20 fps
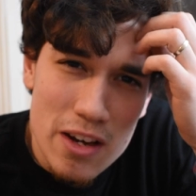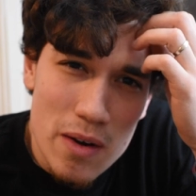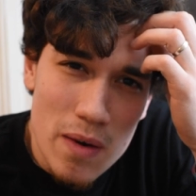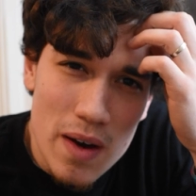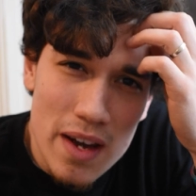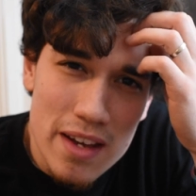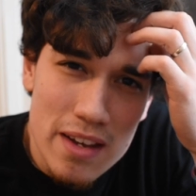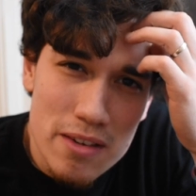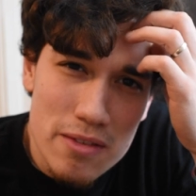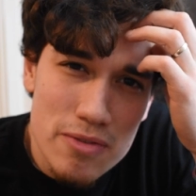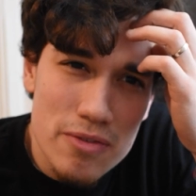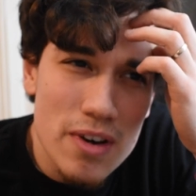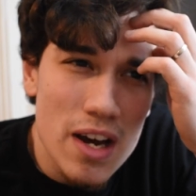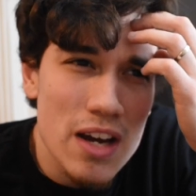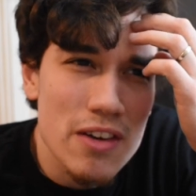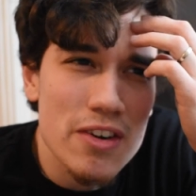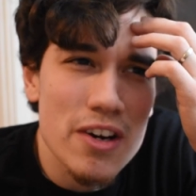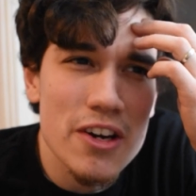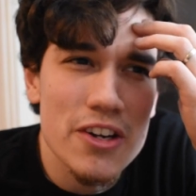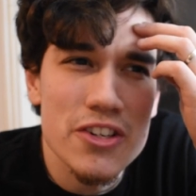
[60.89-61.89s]
know I hit
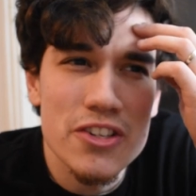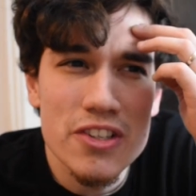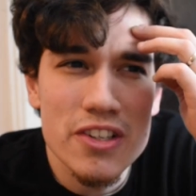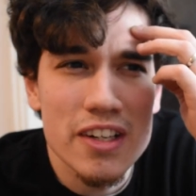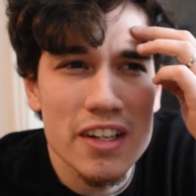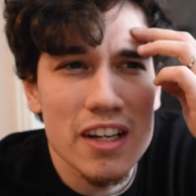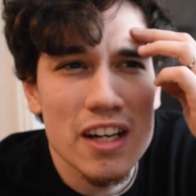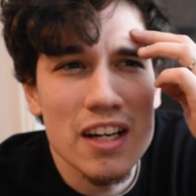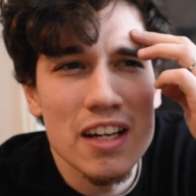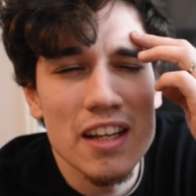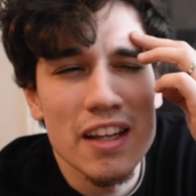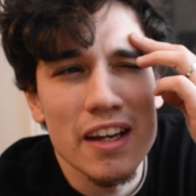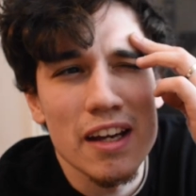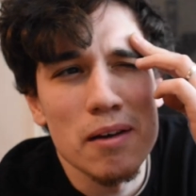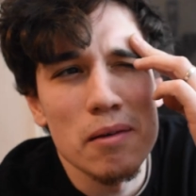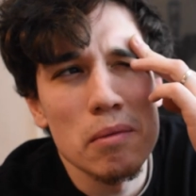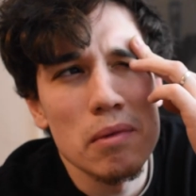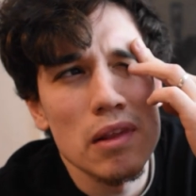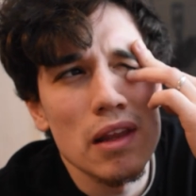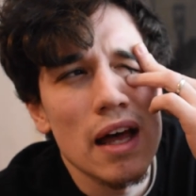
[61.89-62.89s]
500 like
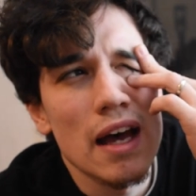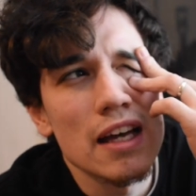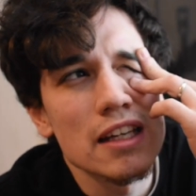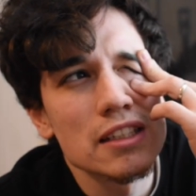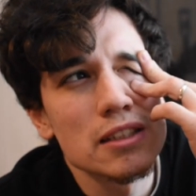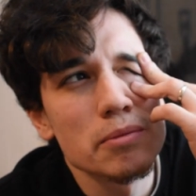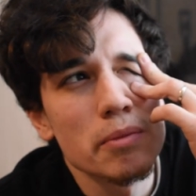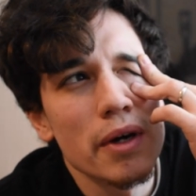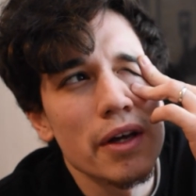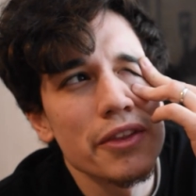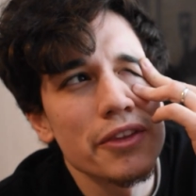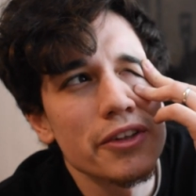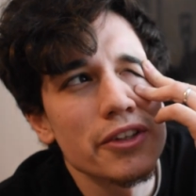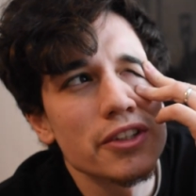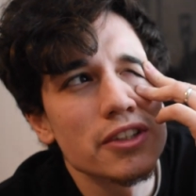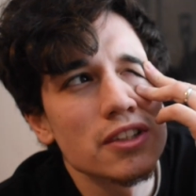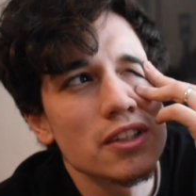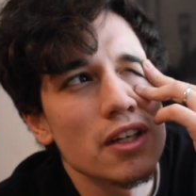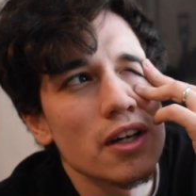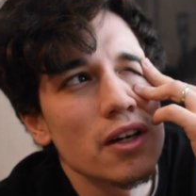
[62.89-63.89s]
last month or
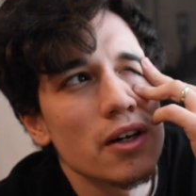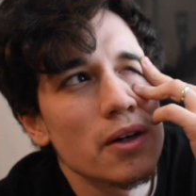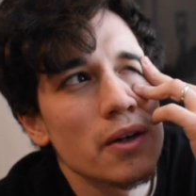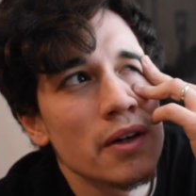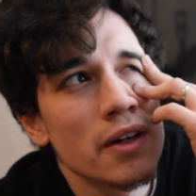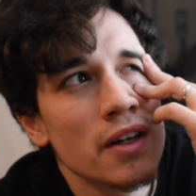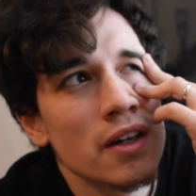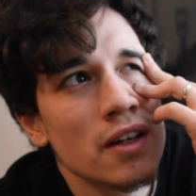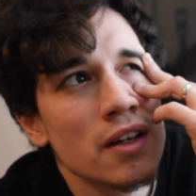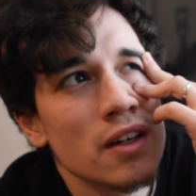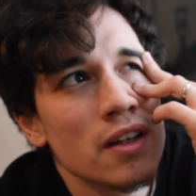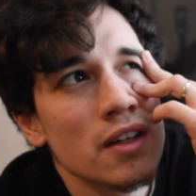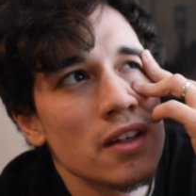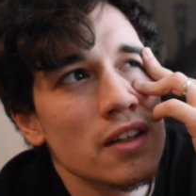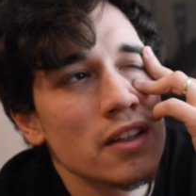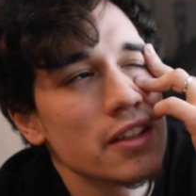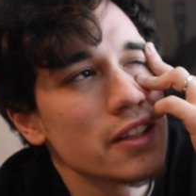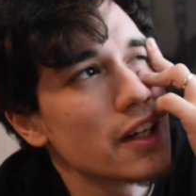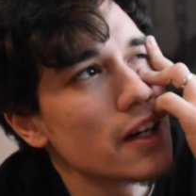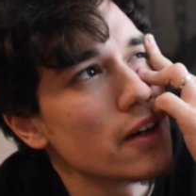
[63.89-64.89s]
so.
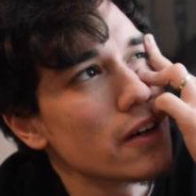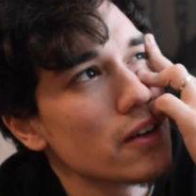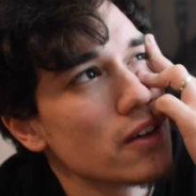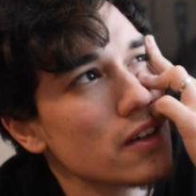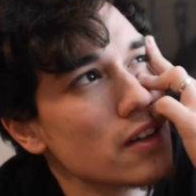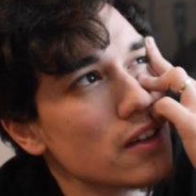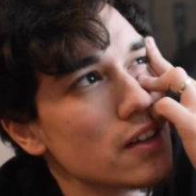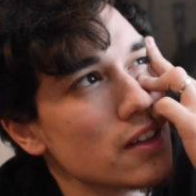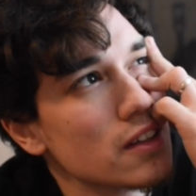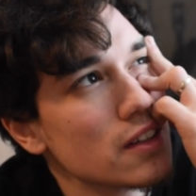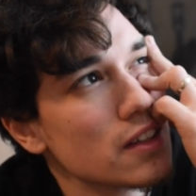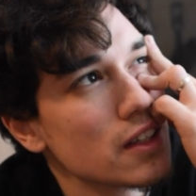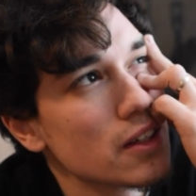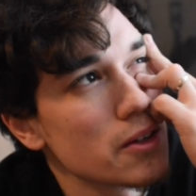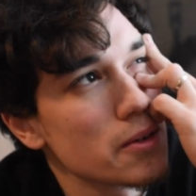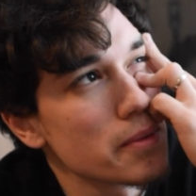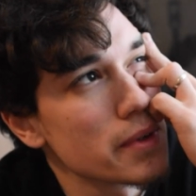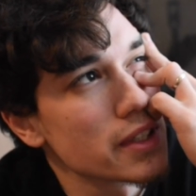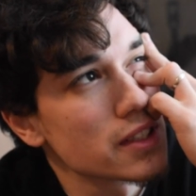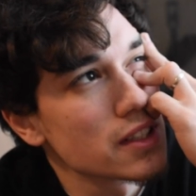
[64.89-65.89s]
No,
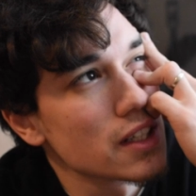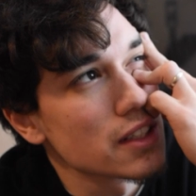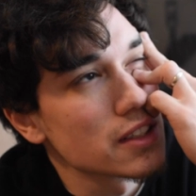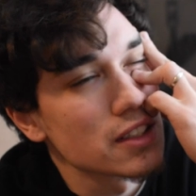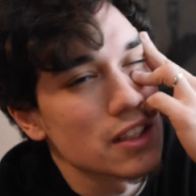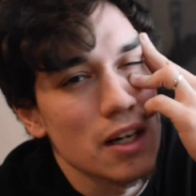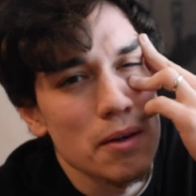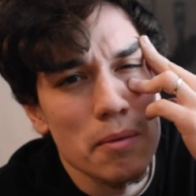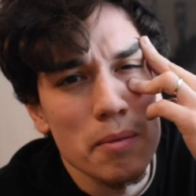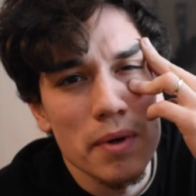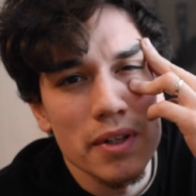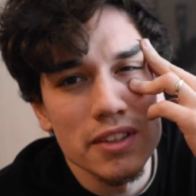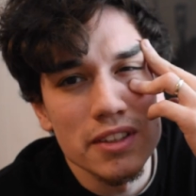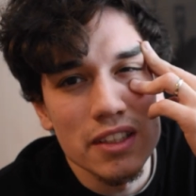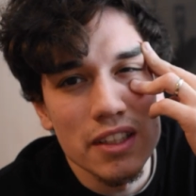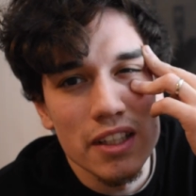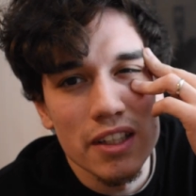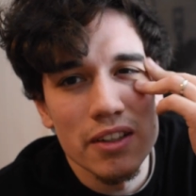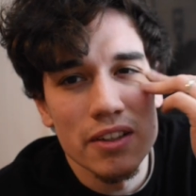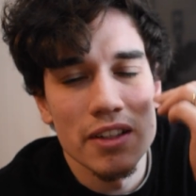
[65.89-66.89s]
that makes sense. A couple months
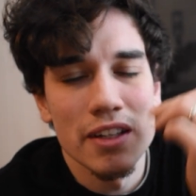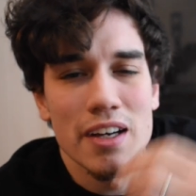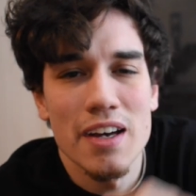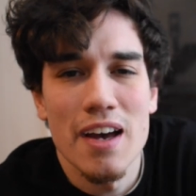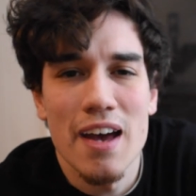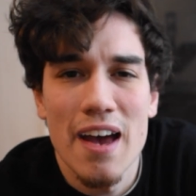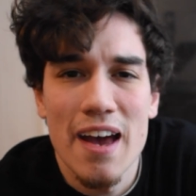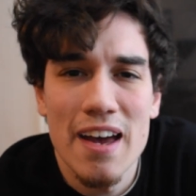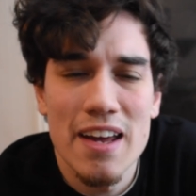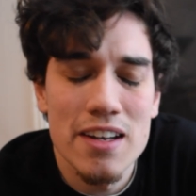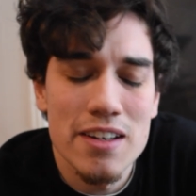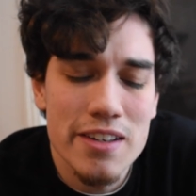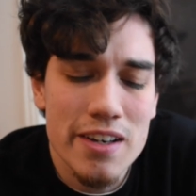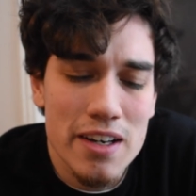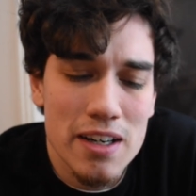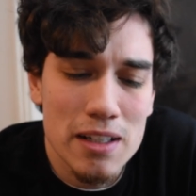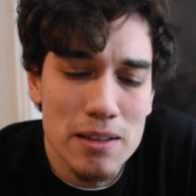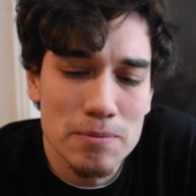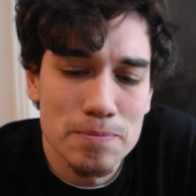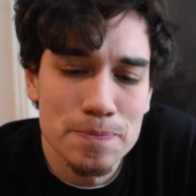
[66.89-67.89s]
ago. And
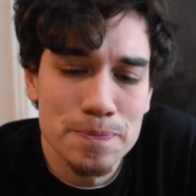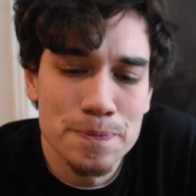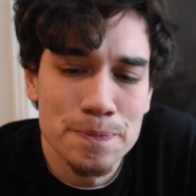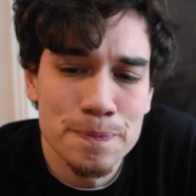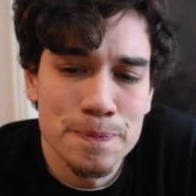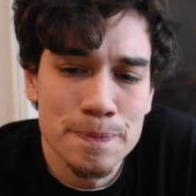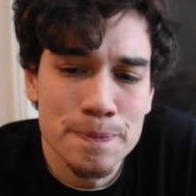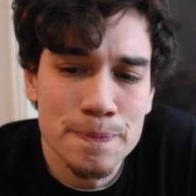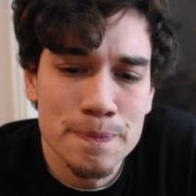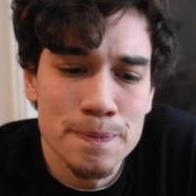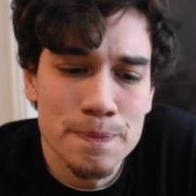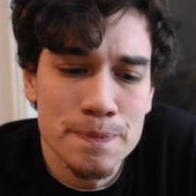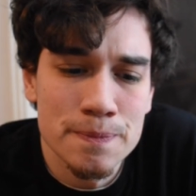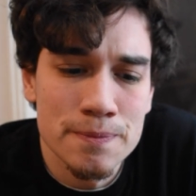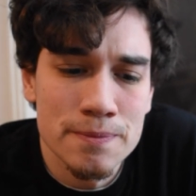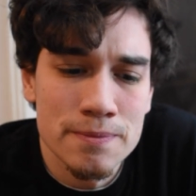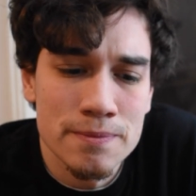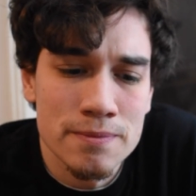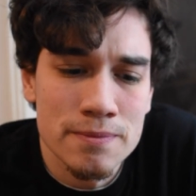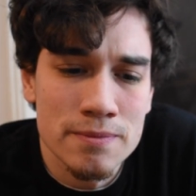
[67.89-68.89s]
then
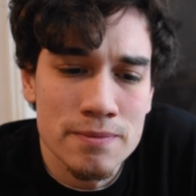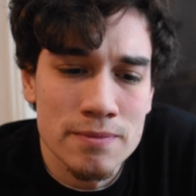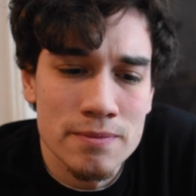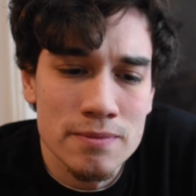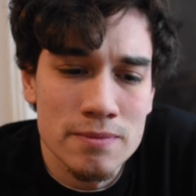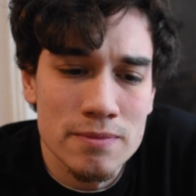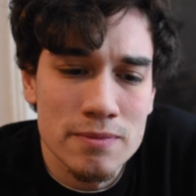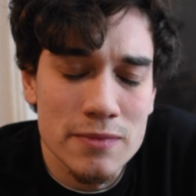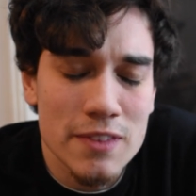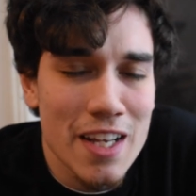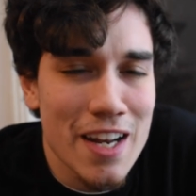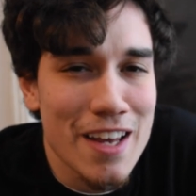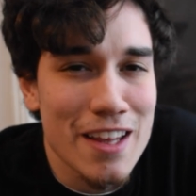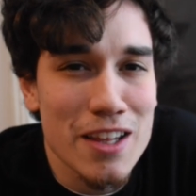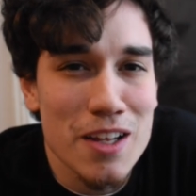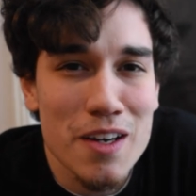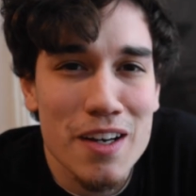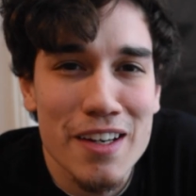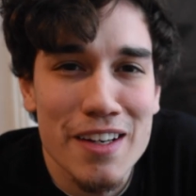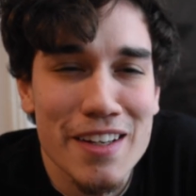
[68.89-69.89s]
I
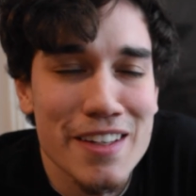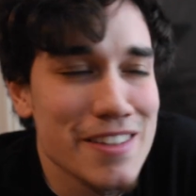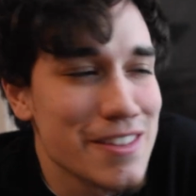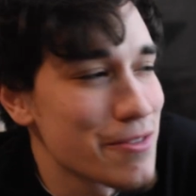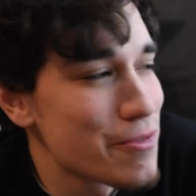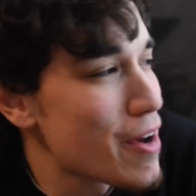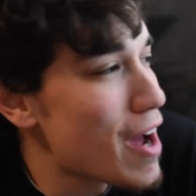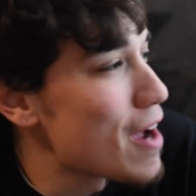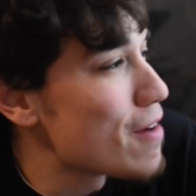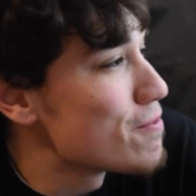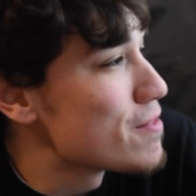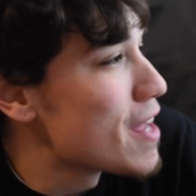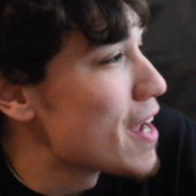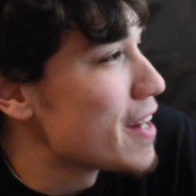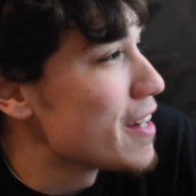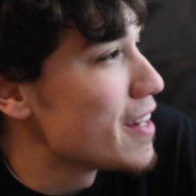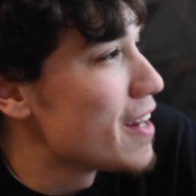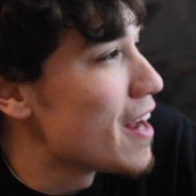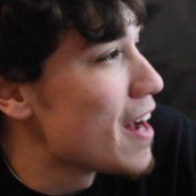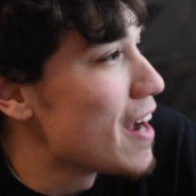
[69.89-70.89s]
look and it's
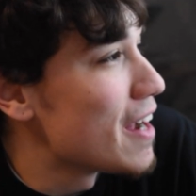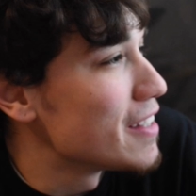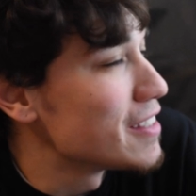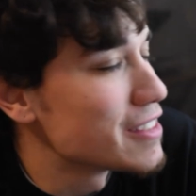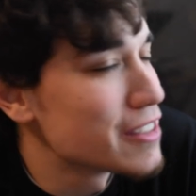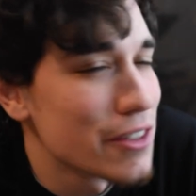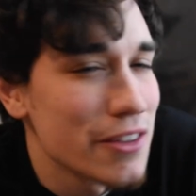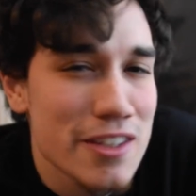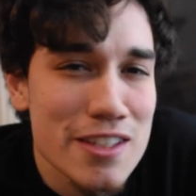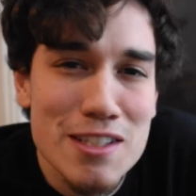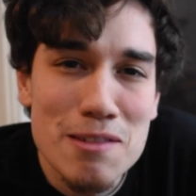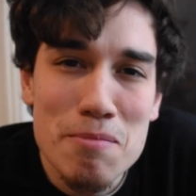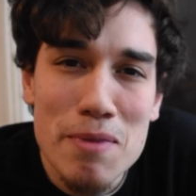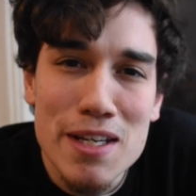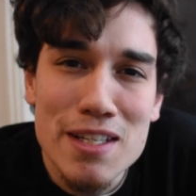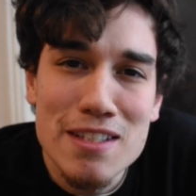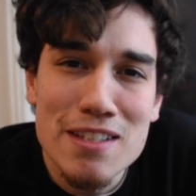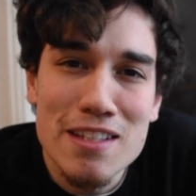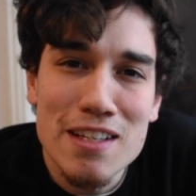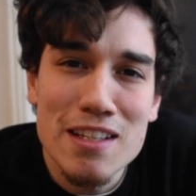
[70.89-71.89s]
599. So this is my
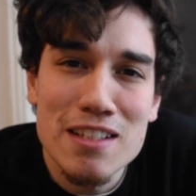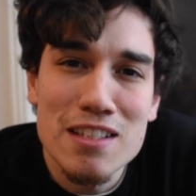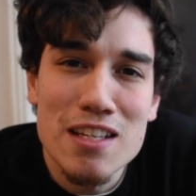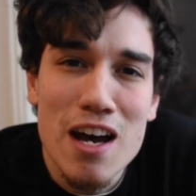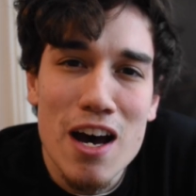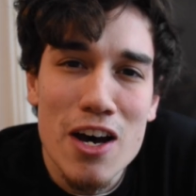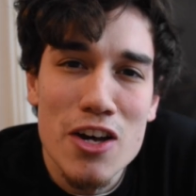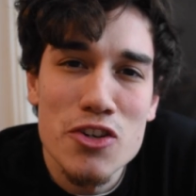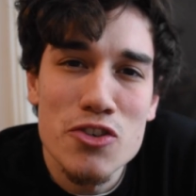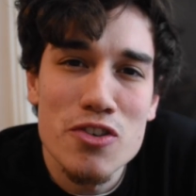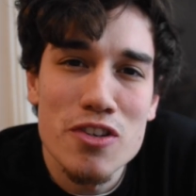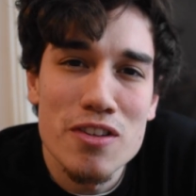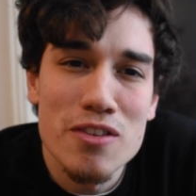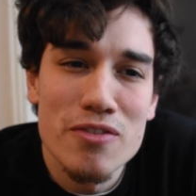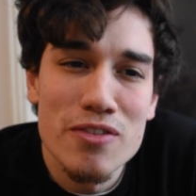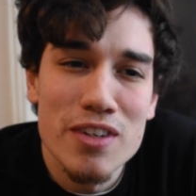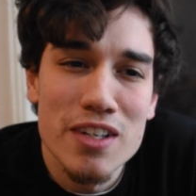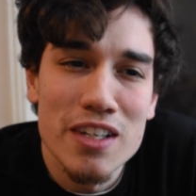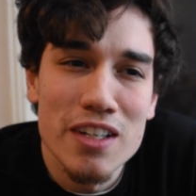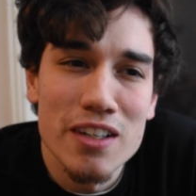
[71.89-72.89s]
600th
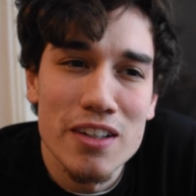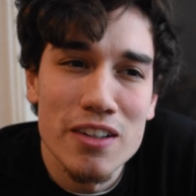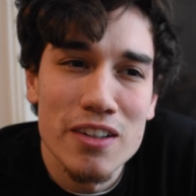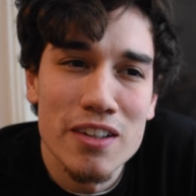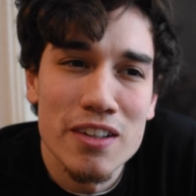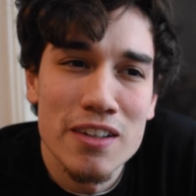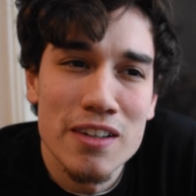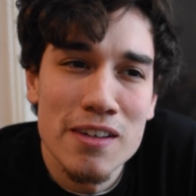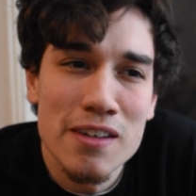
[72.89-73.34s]
video.